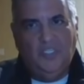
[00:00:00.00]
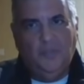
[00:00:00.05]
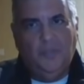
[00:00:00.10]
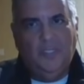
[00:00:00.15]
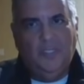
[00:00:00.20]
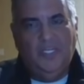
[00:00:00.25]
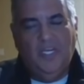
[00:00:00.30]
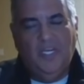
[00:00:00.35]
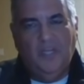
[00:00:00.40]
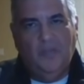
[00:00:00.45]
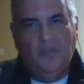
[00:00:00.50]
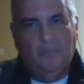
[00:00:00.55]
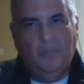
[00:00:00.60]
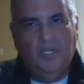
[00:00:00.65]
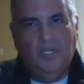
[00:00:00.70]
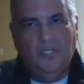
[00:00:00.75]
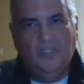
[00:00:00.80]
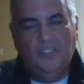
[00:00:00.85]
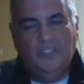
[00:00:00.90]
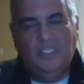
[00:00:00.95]
with the other
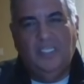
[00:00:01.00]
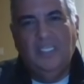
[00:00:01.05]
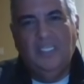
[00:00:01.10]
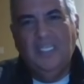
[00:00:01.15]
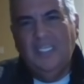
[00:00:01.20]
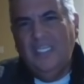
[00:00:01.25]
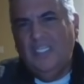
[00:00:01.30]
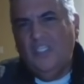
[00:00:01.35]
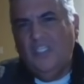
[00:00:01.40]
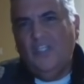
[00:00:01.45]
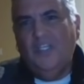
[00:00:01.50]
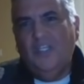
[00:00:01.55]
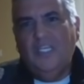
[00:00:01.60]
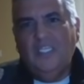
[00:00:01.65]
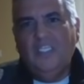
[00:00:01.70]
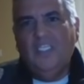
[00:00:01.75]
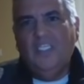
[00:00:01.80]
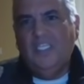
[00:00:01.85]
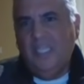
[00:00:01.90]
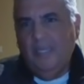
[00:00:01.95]
person. So
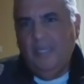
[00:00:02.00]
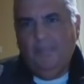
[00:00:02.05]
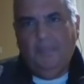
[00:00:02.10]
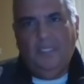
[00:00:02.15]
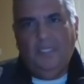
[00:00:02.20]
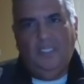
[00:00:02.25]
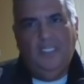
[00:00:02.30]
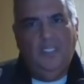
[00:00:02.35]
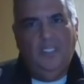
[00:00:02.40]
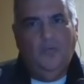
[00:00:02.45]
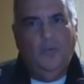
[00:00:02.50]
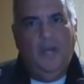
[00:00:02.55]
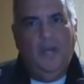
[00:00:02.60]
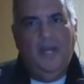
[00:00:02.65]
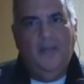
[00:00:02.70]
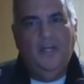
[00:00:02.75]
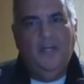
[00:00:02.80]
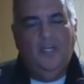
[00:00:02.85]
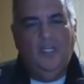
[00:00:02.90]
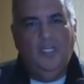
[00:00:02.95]
that's typically the way
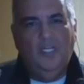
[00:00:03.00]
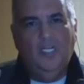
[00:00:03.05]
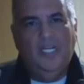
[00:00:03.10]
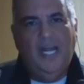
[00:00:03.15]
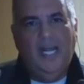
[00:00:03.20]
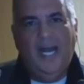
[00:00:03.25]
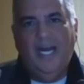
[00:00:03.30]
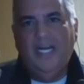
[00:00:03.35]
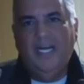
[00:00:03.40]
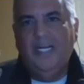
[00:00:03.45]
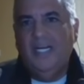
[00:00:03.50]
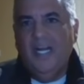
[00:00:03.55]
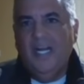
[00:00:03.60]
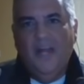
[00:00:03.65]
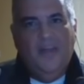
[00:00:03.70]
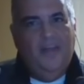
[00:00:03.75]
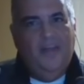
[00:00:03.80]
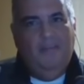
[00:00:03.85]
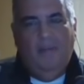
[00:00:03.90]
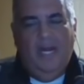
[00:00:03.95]
they'll look at it.
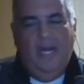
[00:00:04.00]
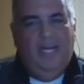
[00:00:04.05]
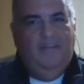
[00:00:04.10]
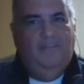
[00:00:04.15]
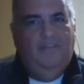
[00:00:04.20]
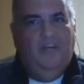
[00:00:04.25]
They might even